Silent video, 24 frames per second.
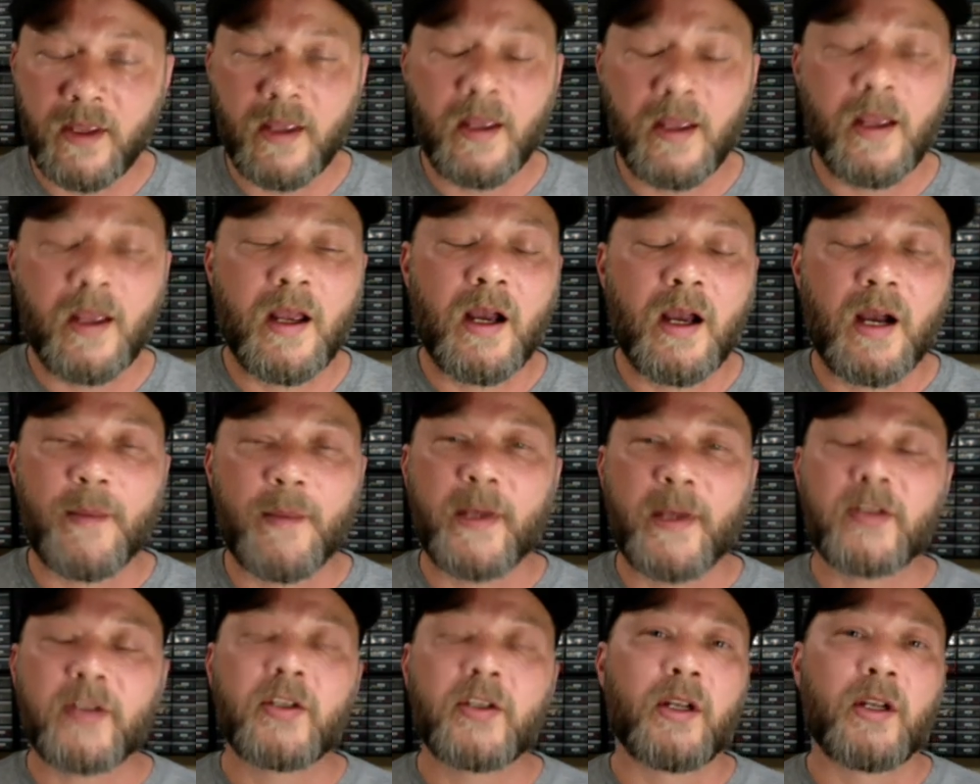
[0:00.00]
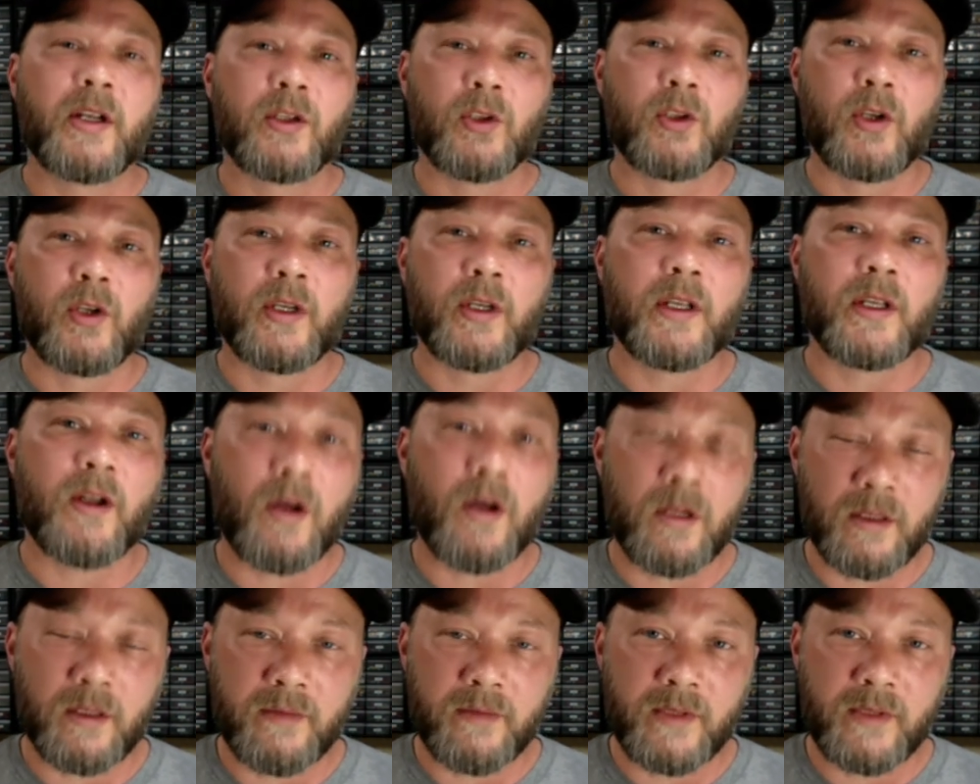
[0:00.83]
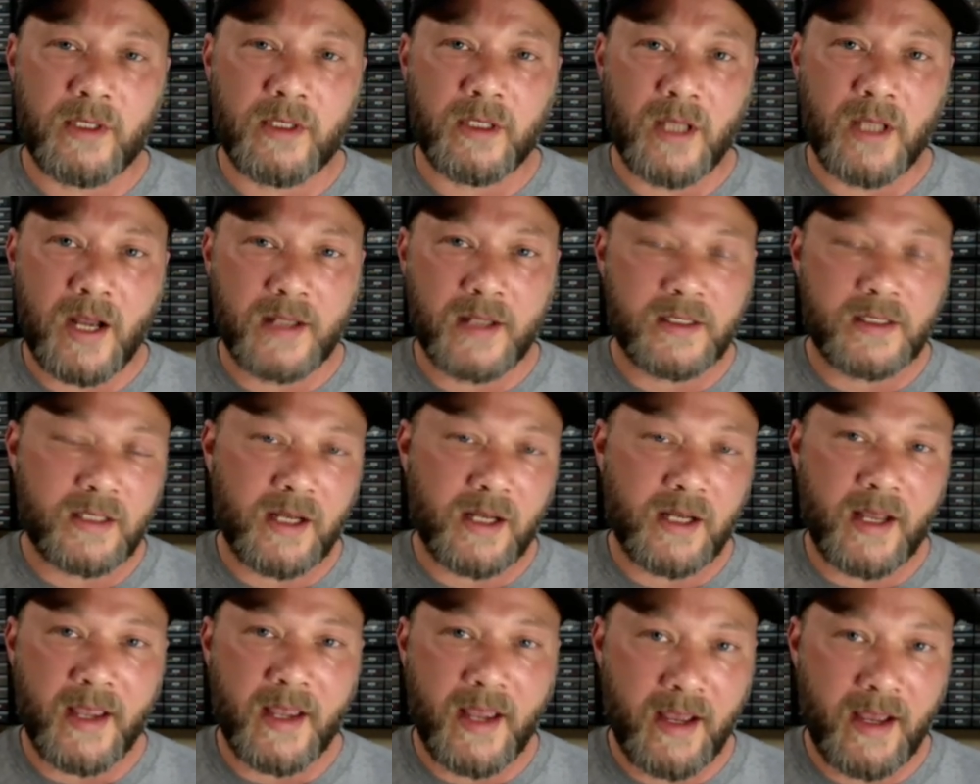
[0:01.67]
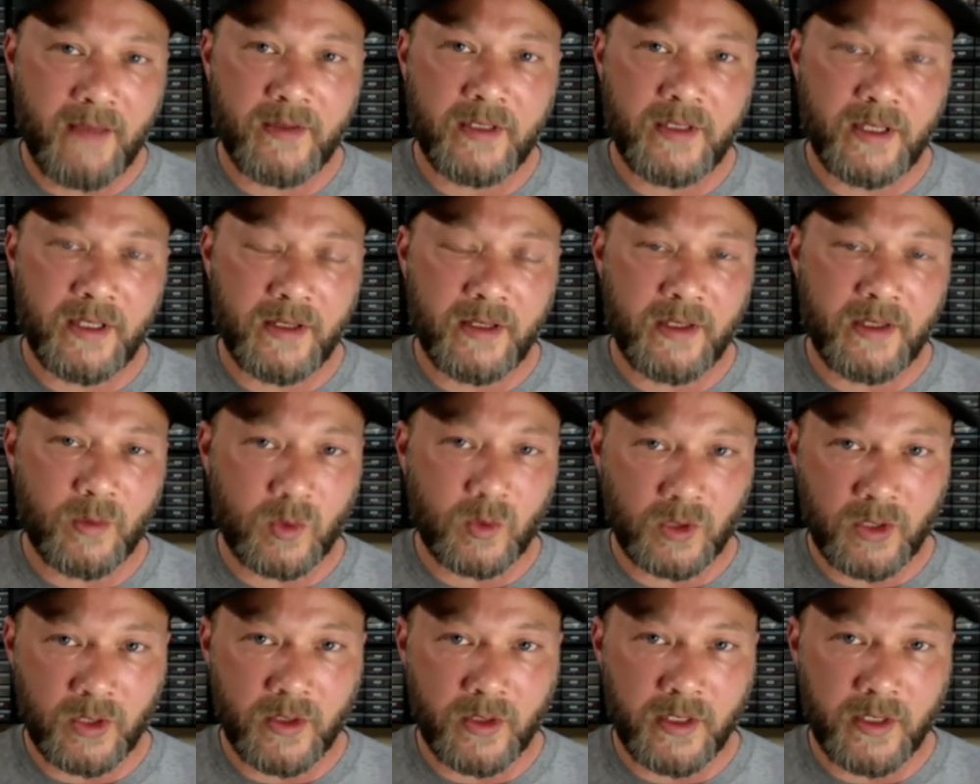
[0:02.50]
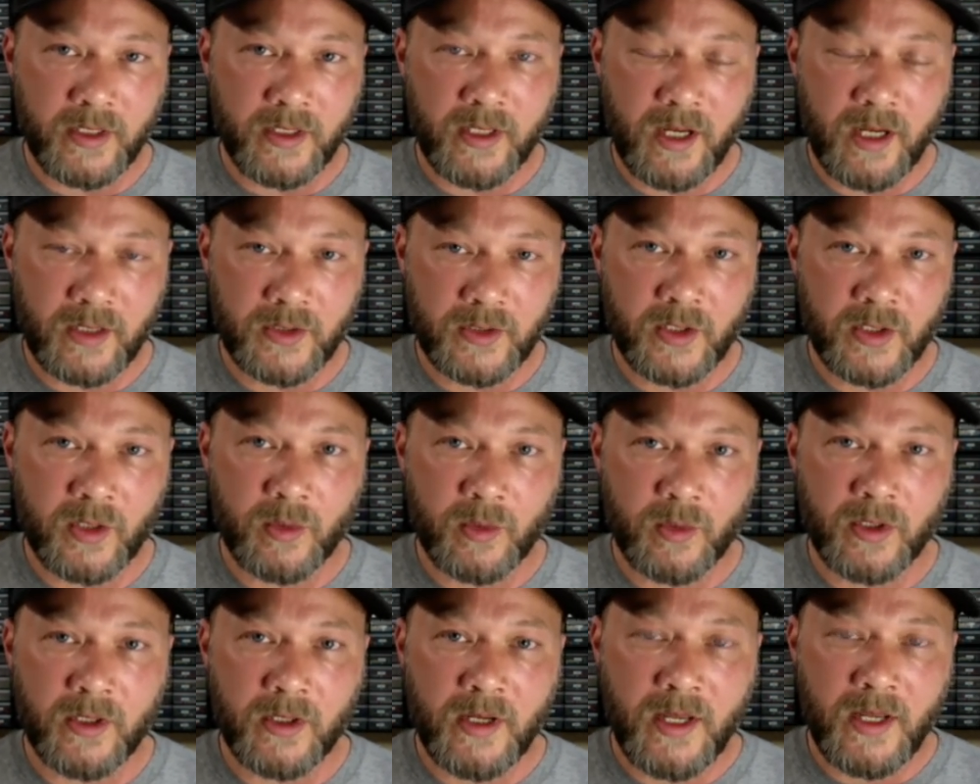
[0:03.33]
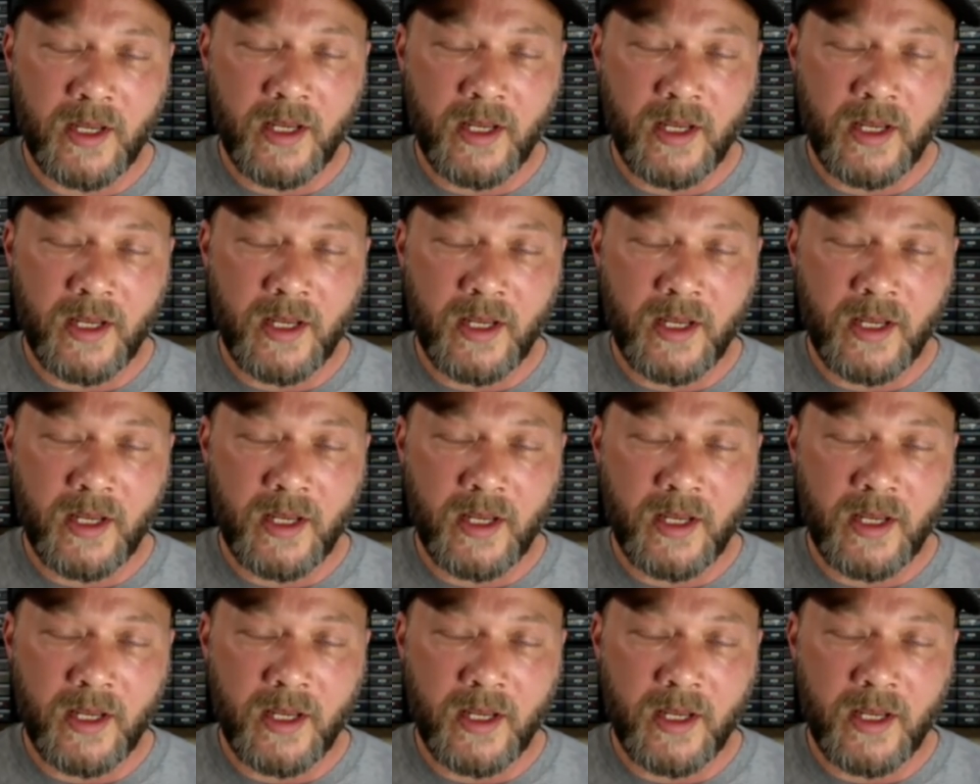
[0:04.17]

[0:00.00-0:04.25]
I'm actually going to look at all of the lots that I have in there that were loaded in October.